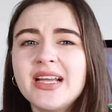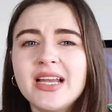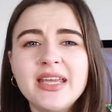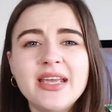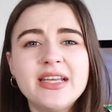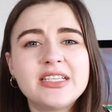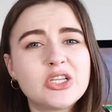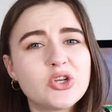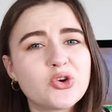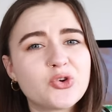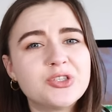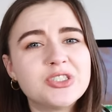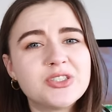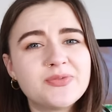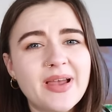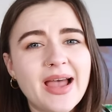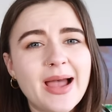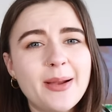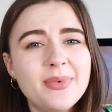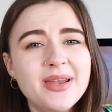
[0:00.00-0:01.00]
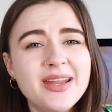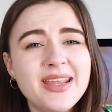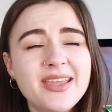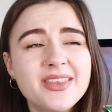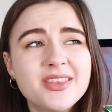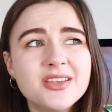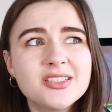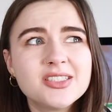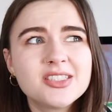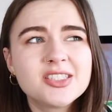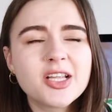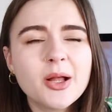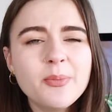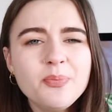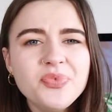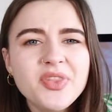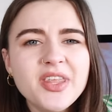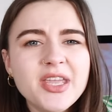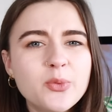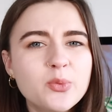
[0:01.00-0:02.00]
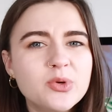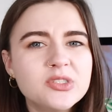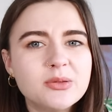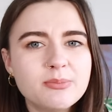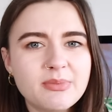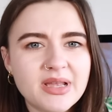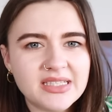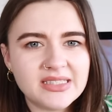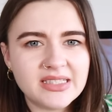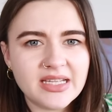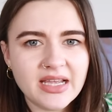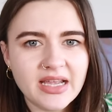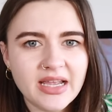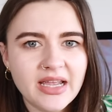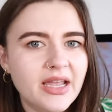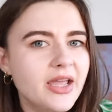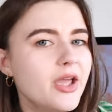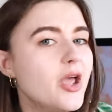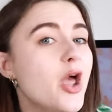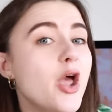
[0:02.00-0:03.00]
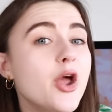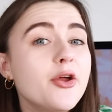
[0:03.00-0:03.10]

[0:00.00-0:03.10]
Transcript: clear to Lauren's family that something was amiss here.